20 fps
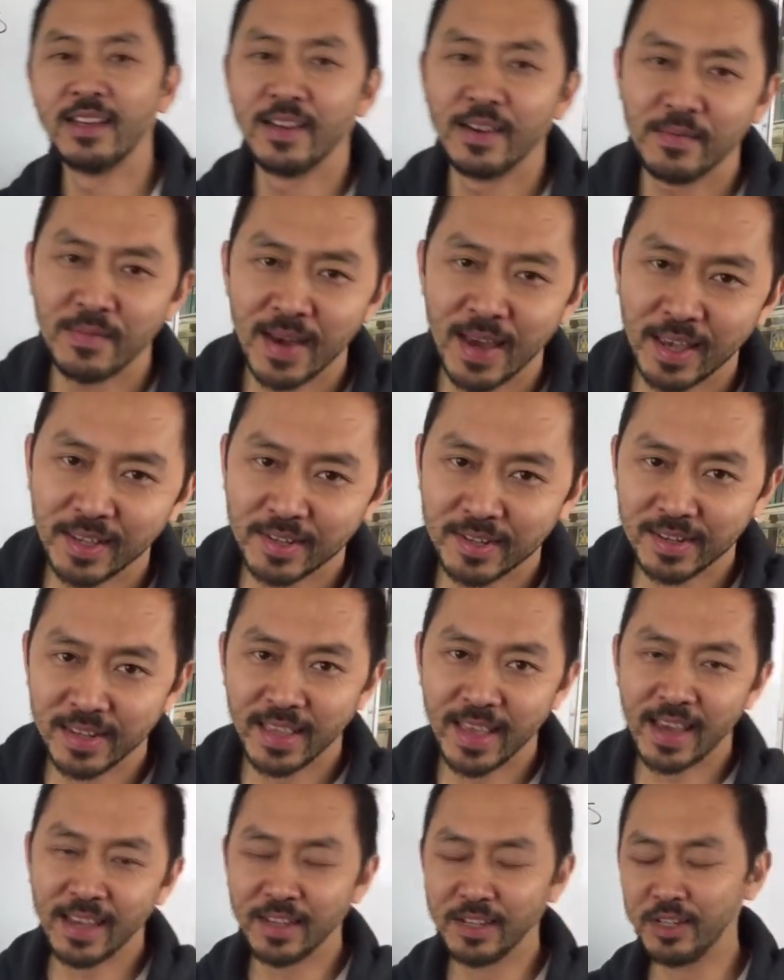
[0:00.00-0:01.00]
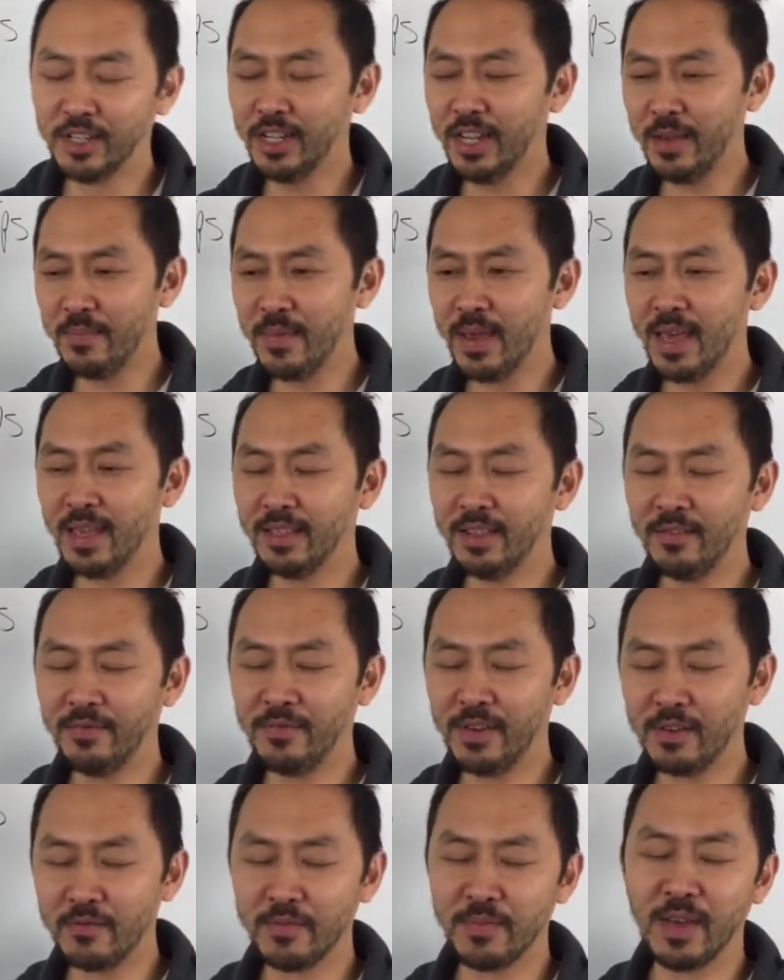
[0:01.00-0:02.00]
My answer to that is shit, man. Don't
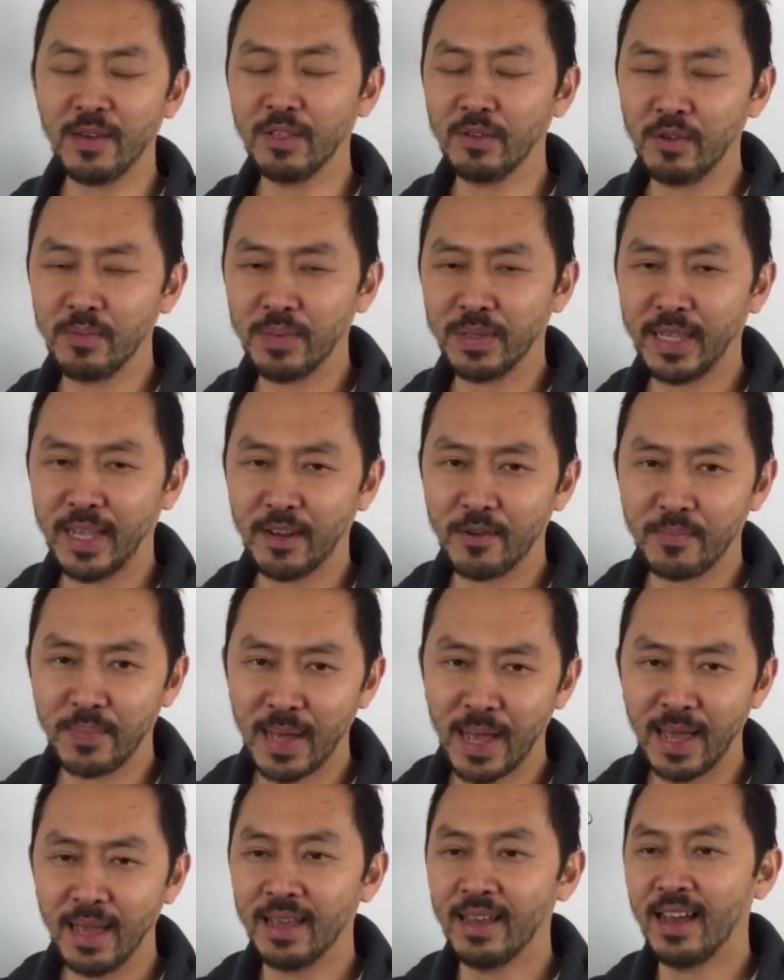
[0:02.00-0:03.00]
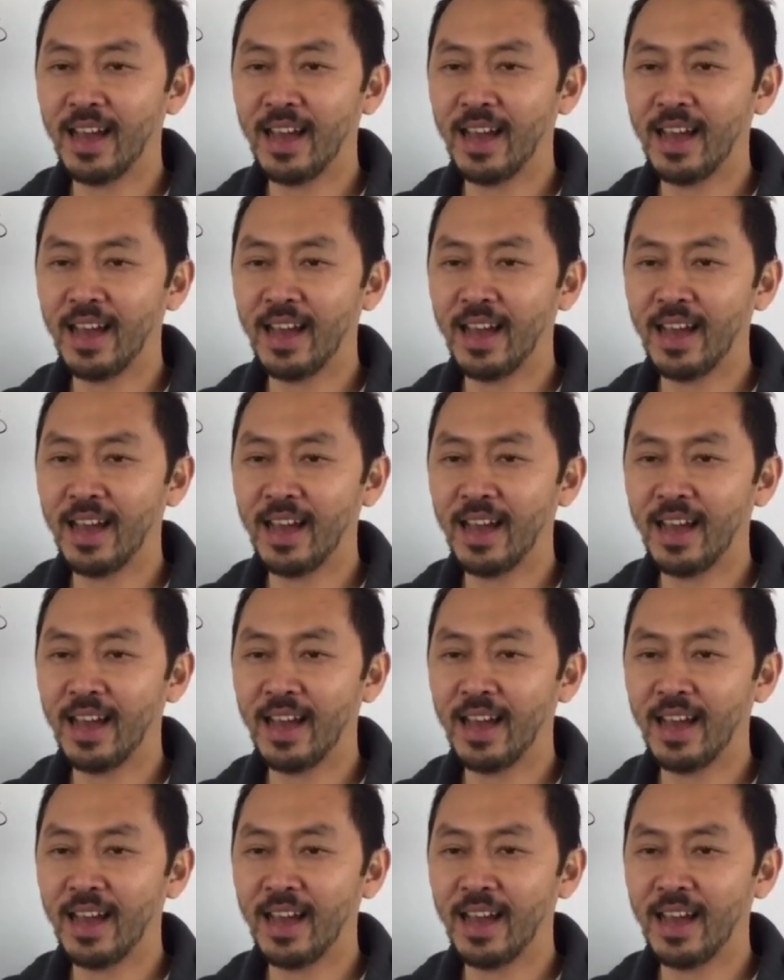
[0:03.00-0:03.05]
fuck with my sweet potato pie.